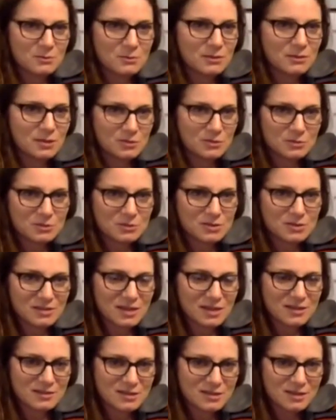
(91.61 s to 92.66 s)
that are doing this
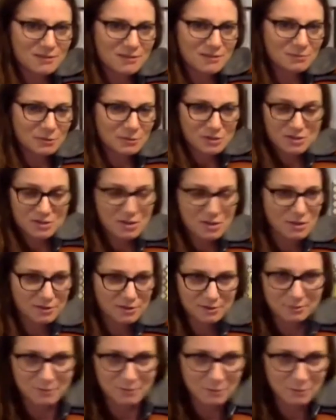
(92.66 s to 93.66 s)
kind of stuff, which is awesome.